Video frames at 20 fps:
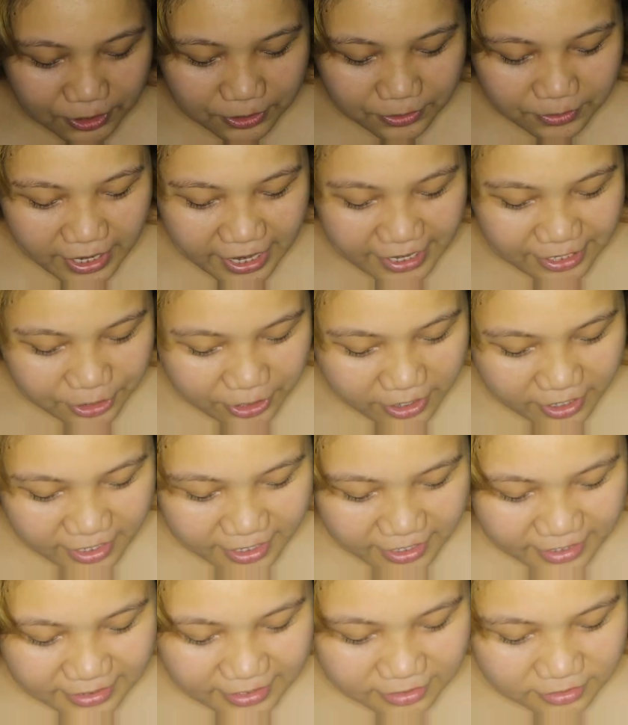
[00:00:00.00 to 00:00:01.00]

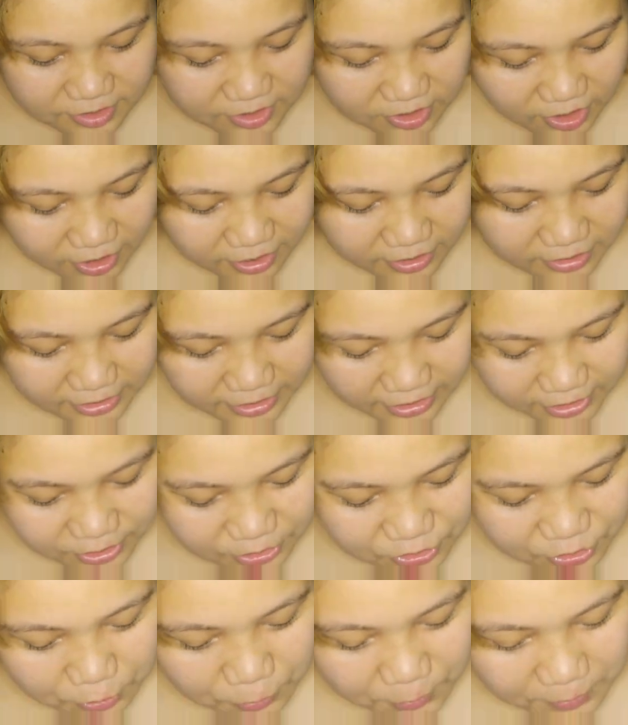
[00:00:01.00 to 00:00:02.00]
ayun. That's all. Thank you
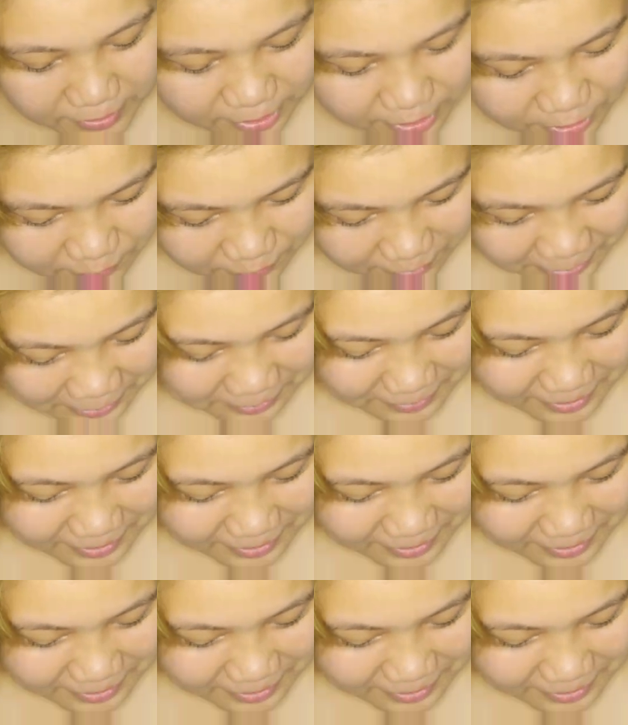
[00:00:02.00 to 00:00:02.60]
so much for